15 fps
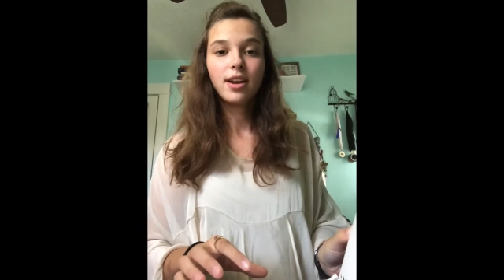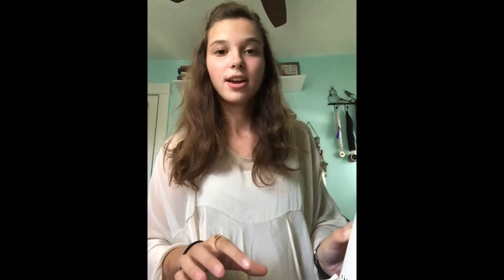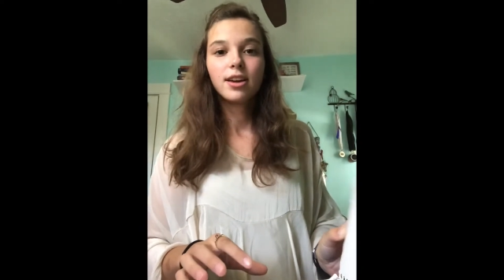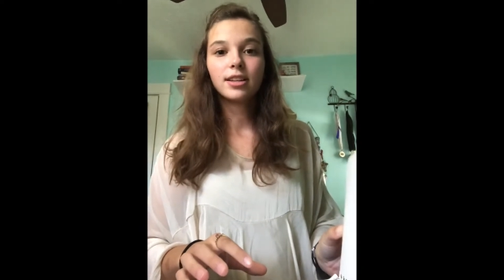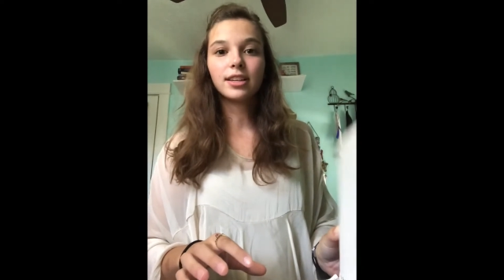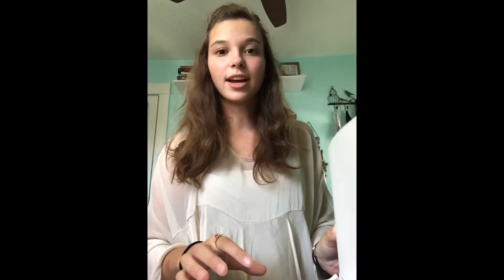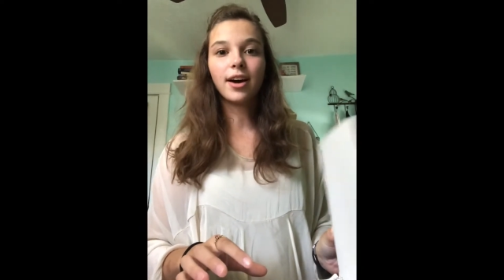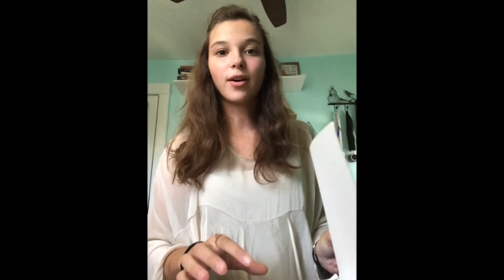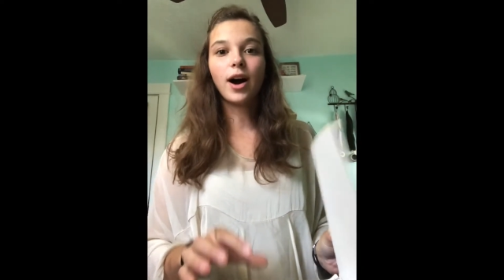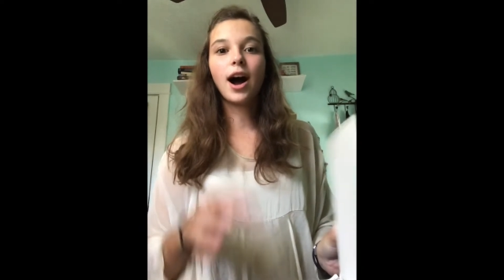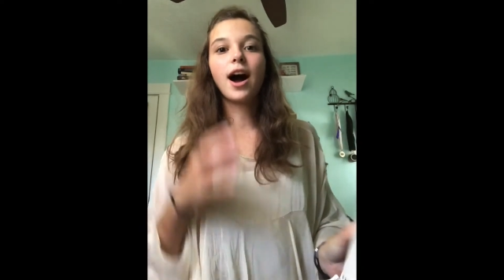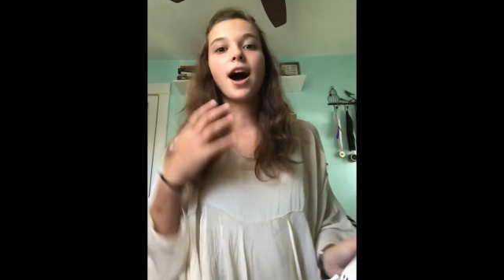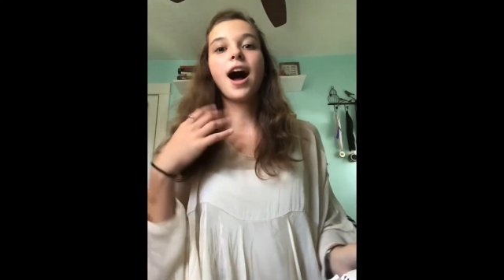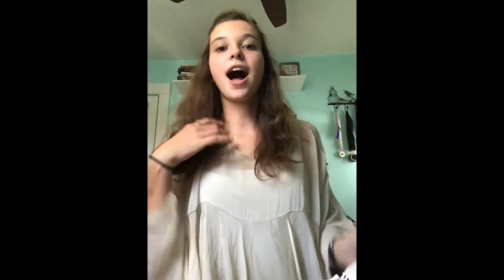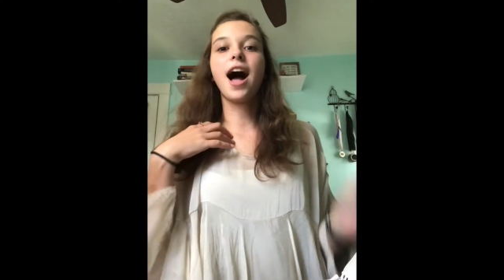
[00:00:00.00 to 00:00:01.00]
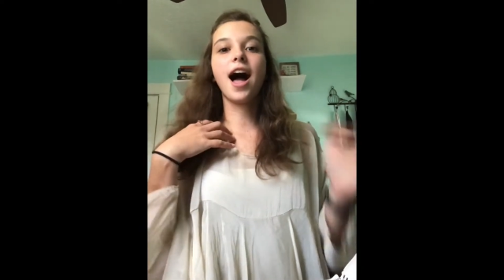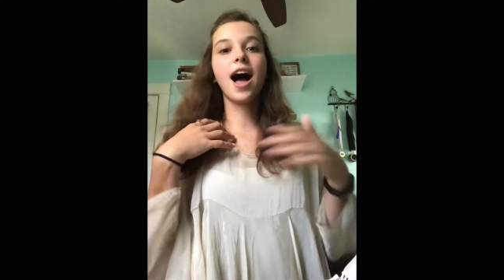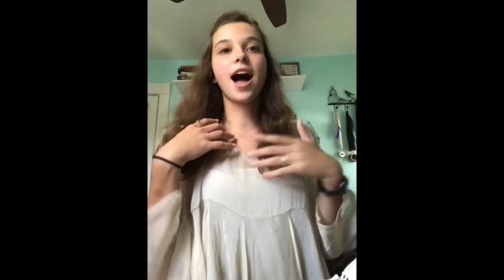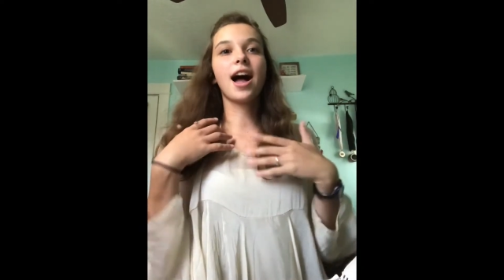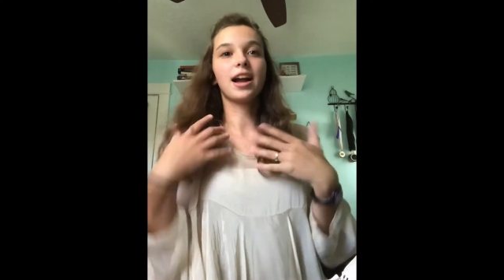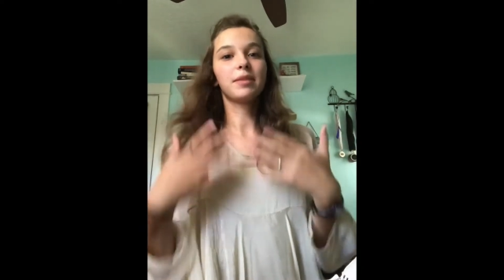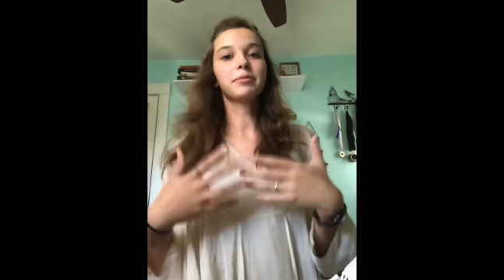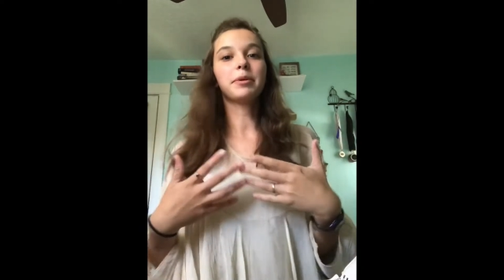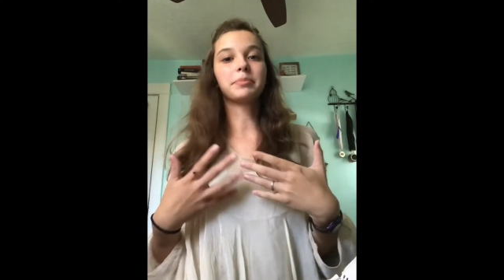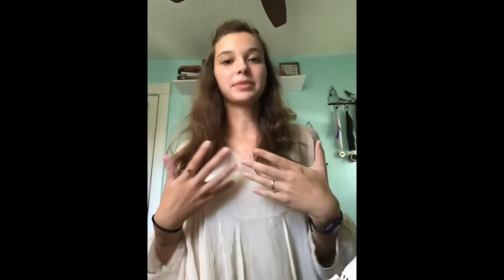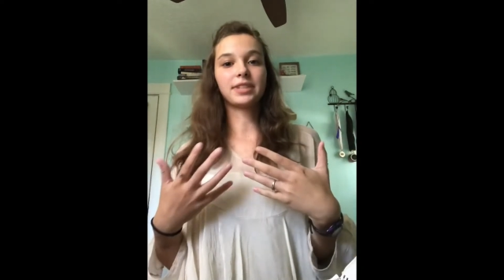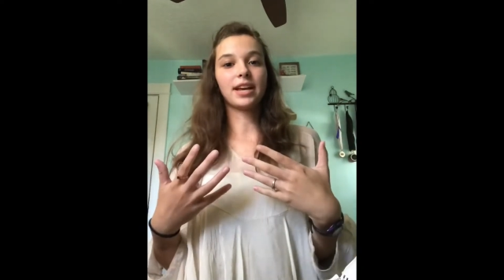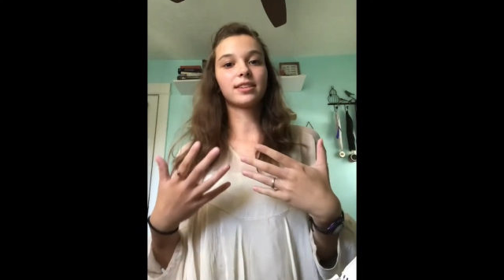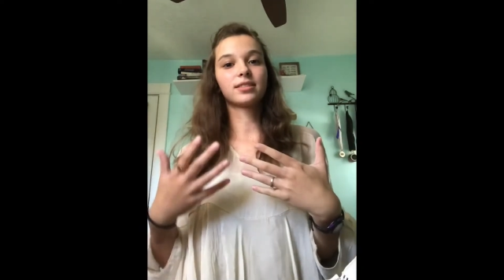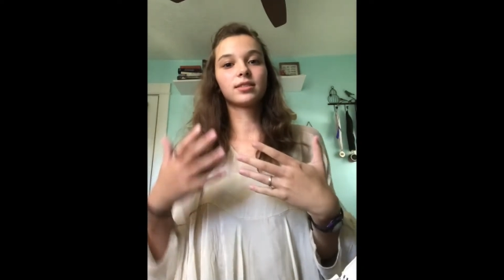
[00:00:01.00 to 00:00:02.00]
Now, I'm obsessed.